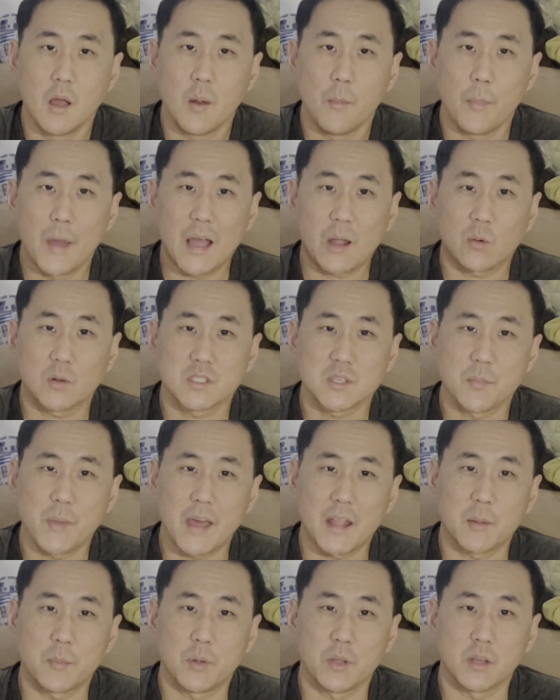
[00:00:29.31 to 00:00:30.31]
Backwards
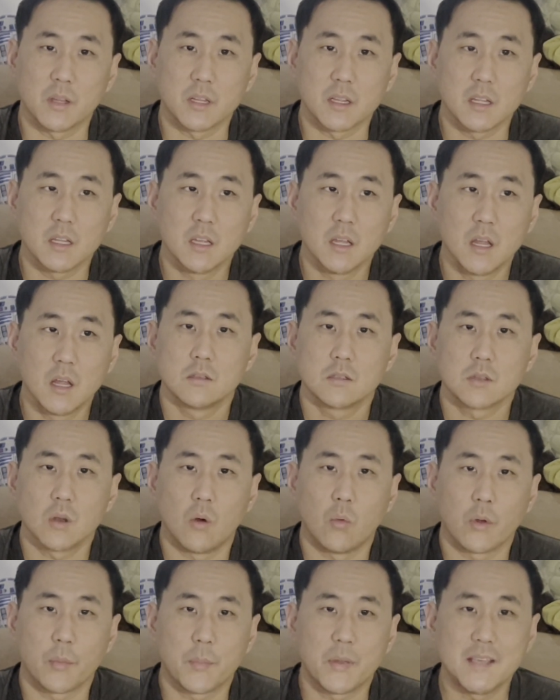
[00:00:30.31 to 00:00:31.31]
compatibility. So
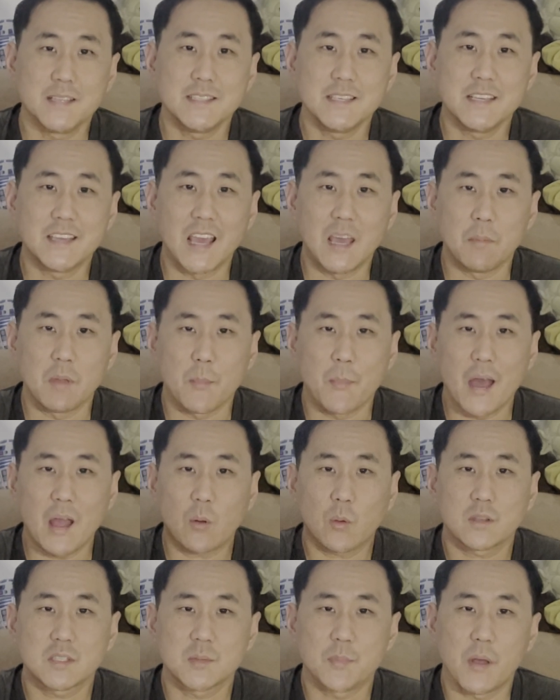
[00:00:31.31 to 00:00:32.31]
with PC gaming,
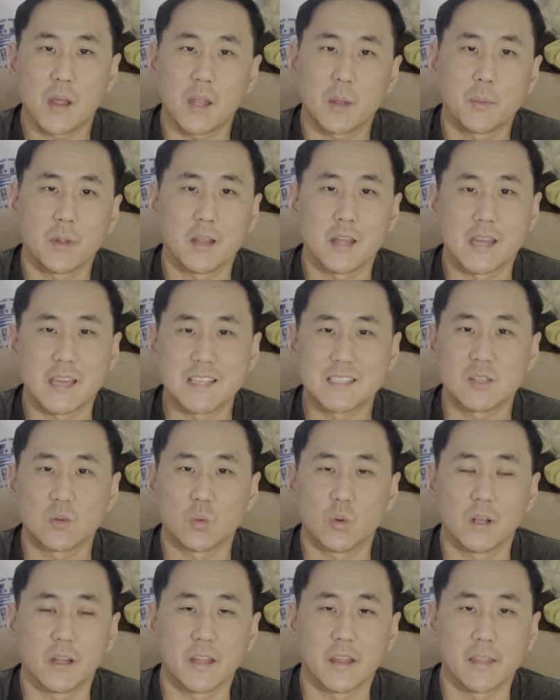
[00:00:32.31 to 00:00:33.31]
backwards compatibility isn't
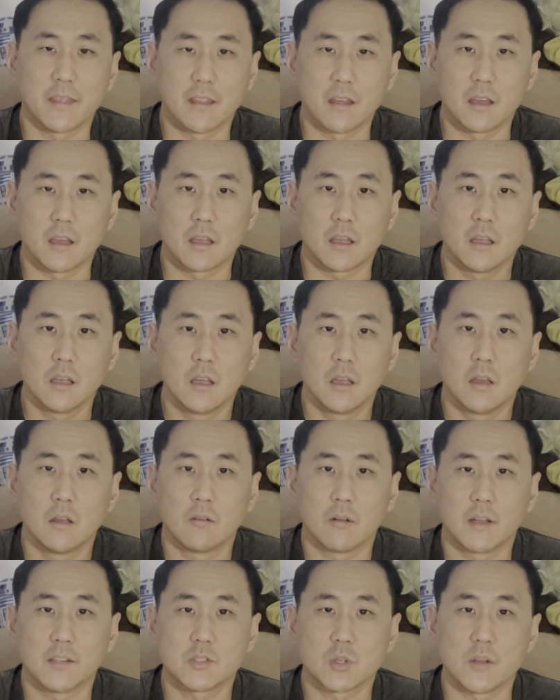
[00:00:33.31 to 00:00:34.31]
really a thing,
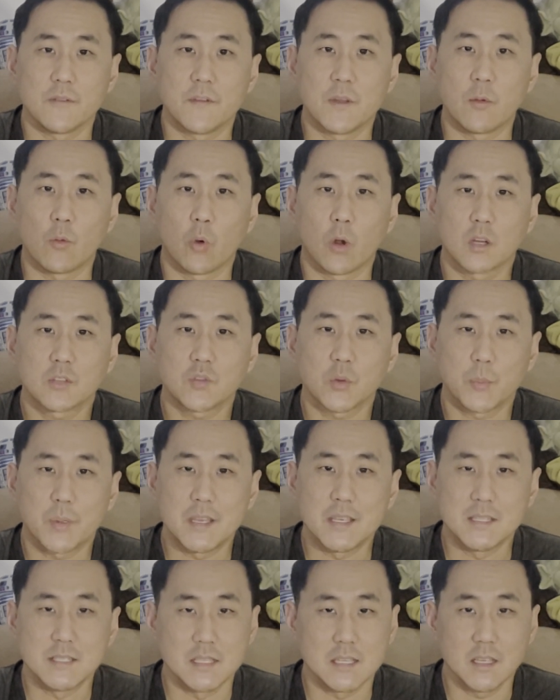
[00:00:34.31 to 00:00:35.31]
right? So if it works for
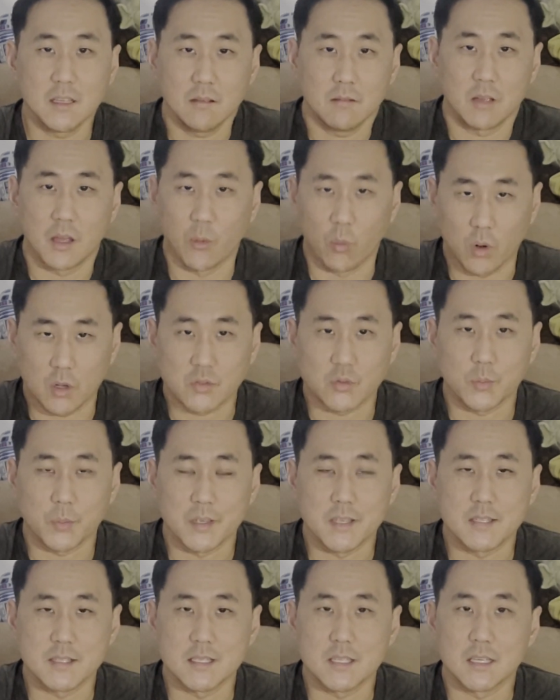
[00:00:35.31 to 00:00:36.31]
PC, it works for
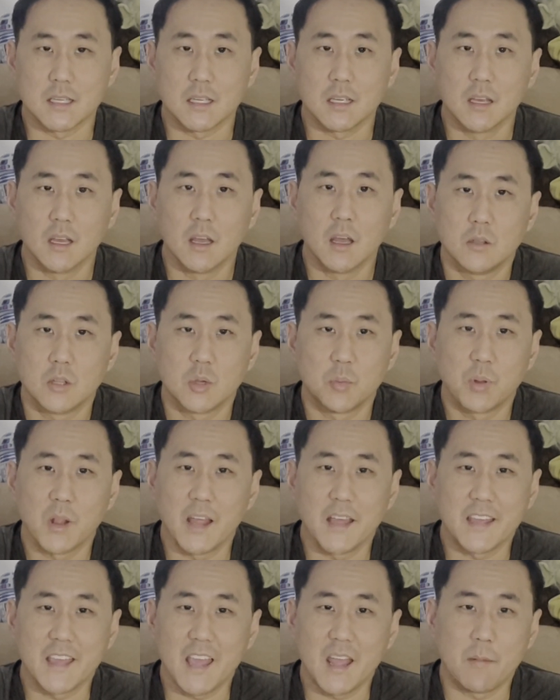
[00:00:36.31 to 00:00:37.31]
PC. You can play
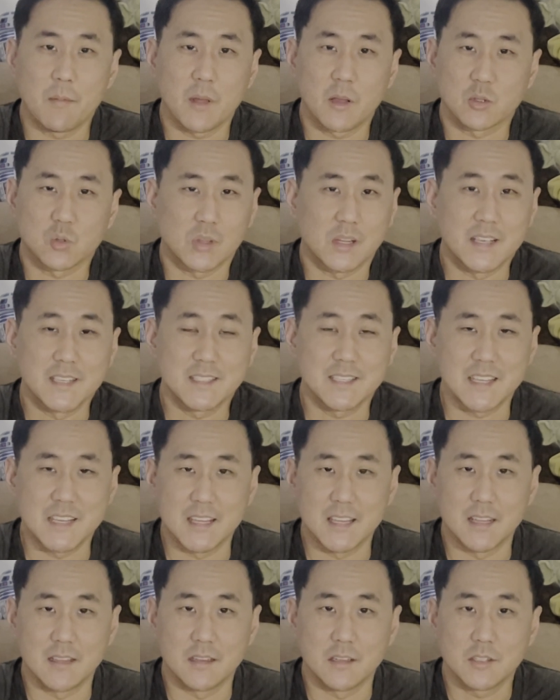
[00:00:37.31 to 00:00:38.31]
a game that was released
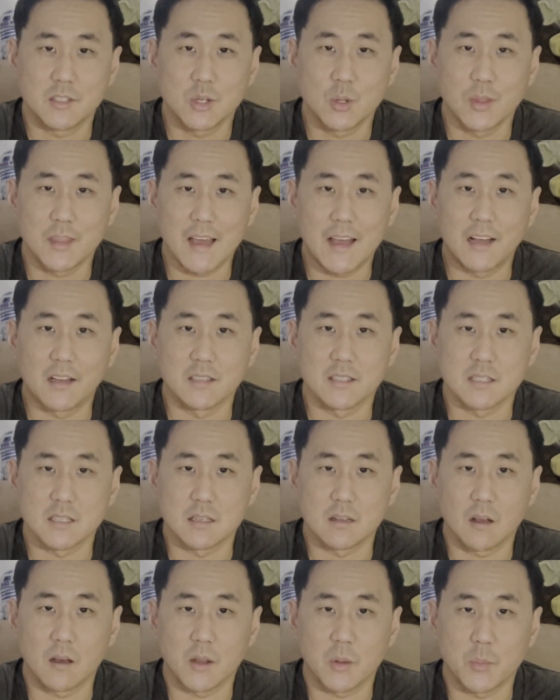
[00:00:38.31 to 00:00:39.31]
in
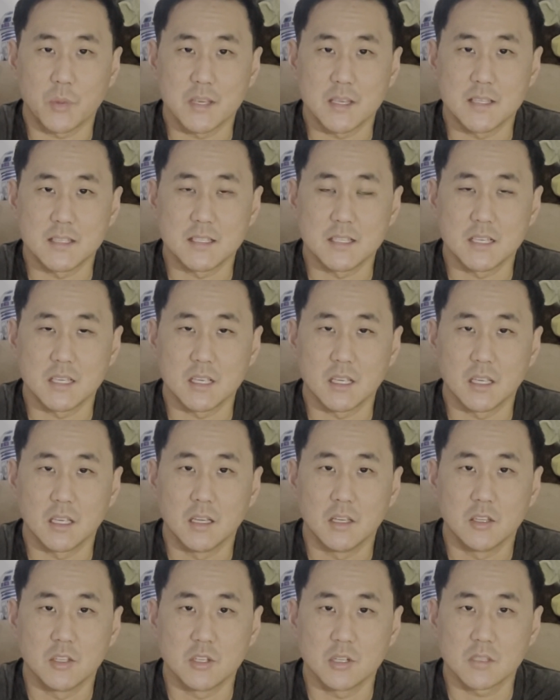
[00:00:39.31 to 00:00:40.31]
2000 on a PC
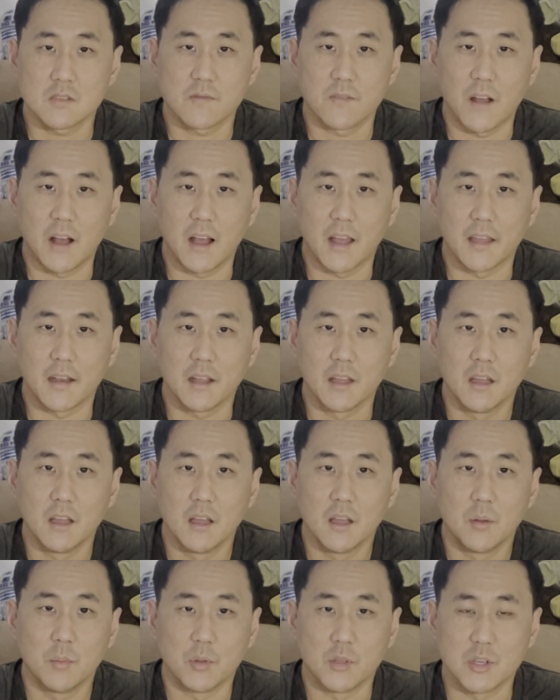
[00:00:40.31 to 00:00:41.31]
just fine,
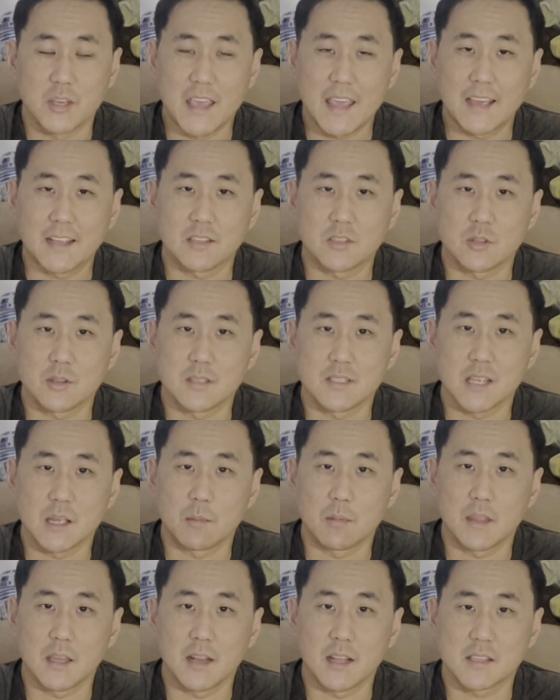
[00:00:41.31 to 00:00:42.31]
but you can't do the
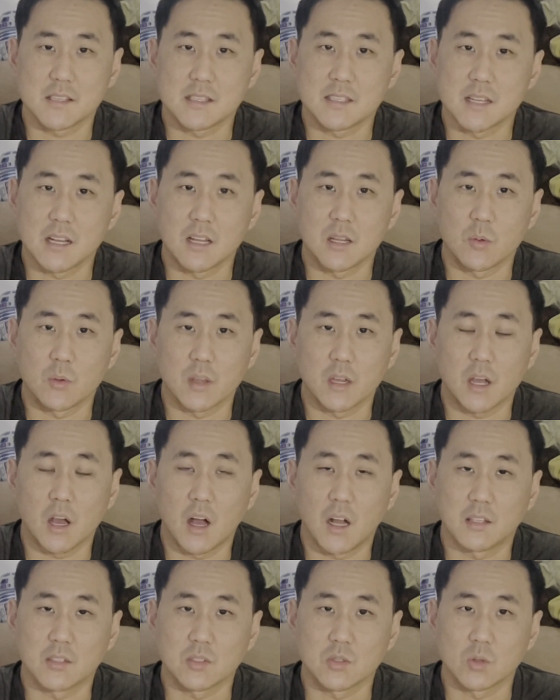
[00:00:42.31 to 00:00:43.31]
same thing necessarily with a
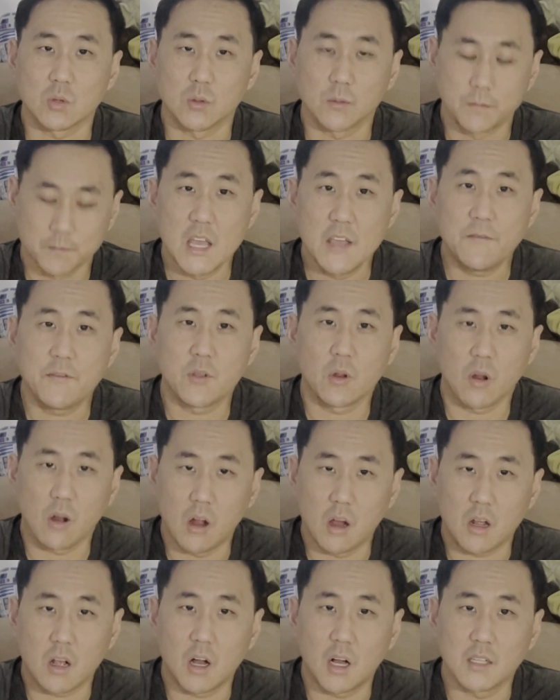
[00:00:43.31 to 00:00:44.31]
console. If you're
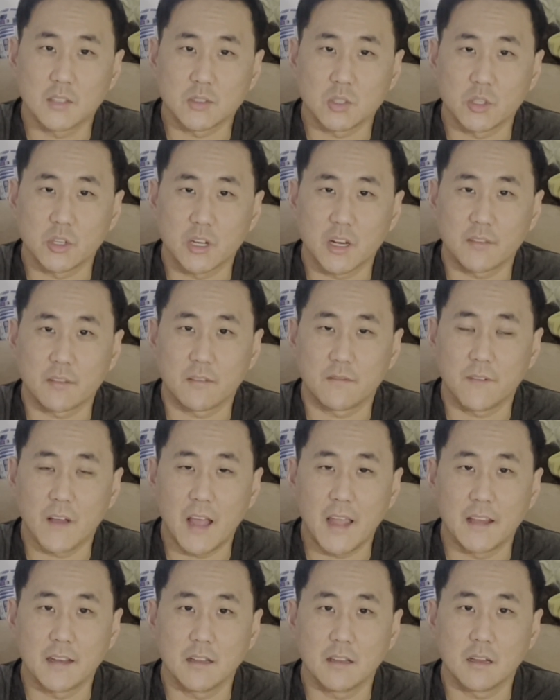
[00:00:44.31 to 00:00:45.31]
on console, you're gonna have to
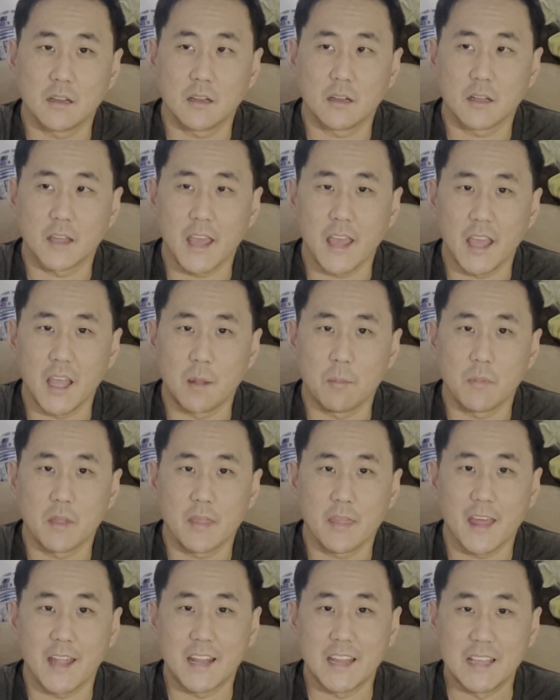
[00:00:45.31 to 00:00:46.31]
find a game
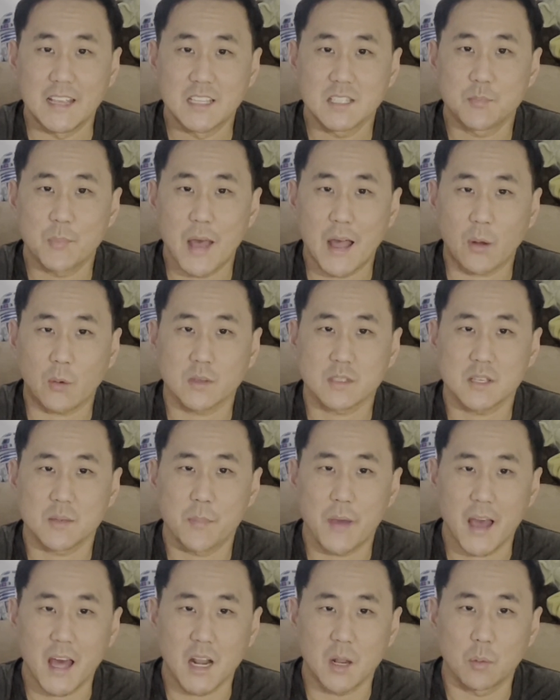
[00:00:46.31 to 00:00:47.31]
that is backwards
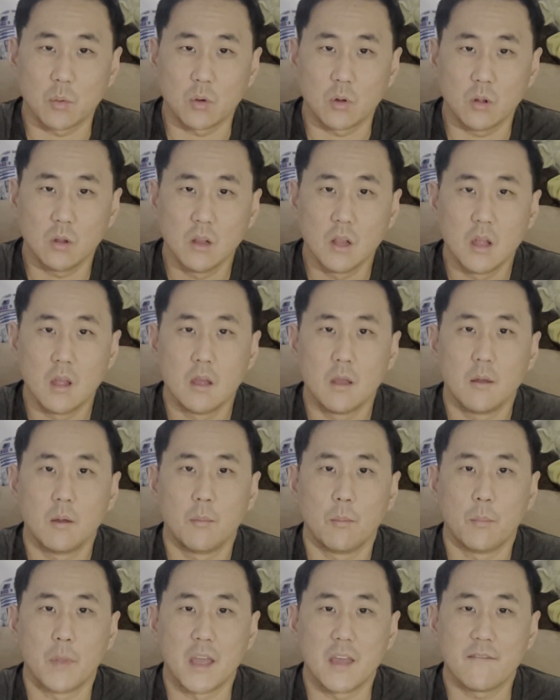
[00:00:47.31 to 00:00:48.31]
compatible,
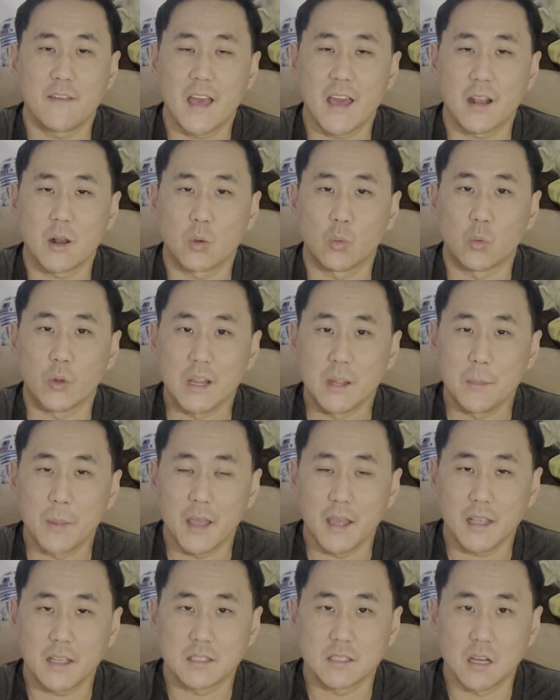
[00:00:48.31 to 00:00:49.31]
may have had a
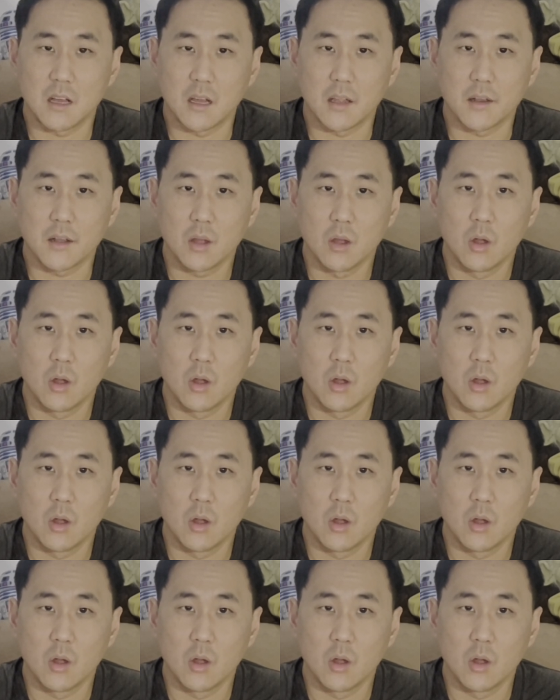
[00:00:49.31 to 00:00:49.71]
remake done,